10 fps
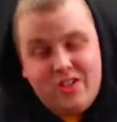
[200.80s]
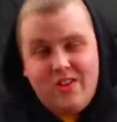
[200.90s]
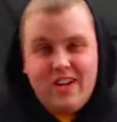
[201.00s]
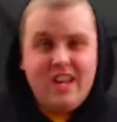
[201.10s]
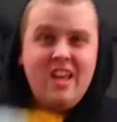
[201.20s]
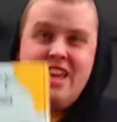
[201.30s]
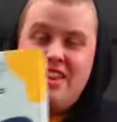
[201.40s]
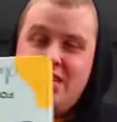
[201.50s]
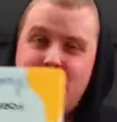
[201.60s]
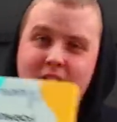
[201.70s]
on it.
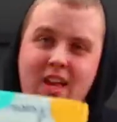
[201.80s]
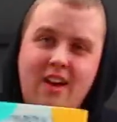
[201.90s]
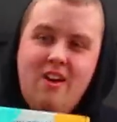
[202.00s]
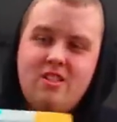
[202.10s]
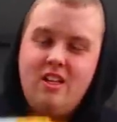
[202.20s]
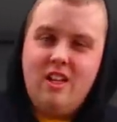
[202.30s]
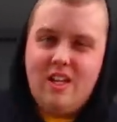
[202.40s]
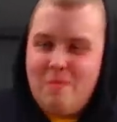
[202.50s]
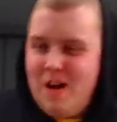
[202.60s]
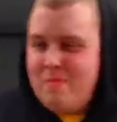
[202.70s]
This will allow us to look
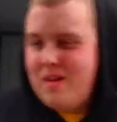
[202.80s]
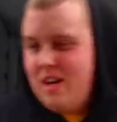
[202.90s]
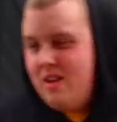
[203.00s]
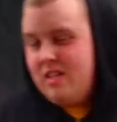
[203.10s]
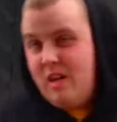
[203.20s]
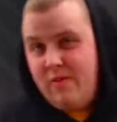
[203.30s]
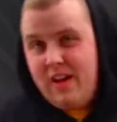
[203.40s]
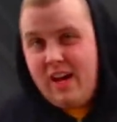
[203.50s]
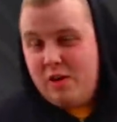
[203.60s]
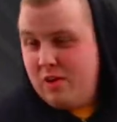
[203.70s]
him up, you know, see if we
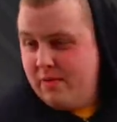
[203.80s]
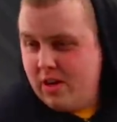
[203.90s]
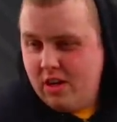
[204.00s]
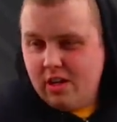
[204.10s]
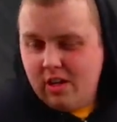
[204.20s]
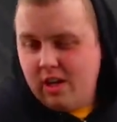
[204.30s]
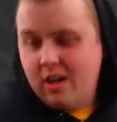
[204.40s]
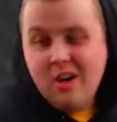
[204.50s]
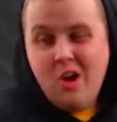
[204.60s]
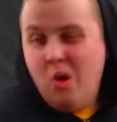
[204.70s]
got a criminal
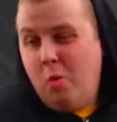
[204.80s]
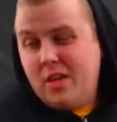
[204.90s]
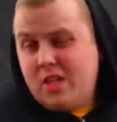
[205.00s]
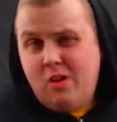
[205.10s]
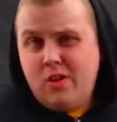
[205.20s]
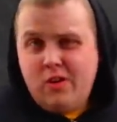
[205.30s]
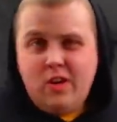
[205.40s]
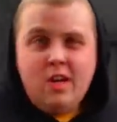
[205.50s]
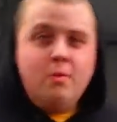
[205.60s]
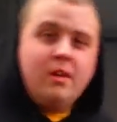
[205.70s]
or what's going
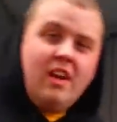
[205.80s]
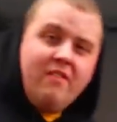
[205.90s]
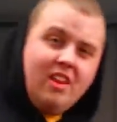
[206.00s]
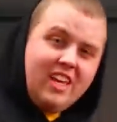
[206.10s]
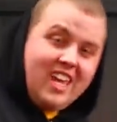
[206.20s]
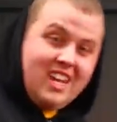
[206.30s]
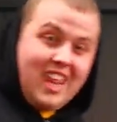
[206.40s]
on. We'll definitely look into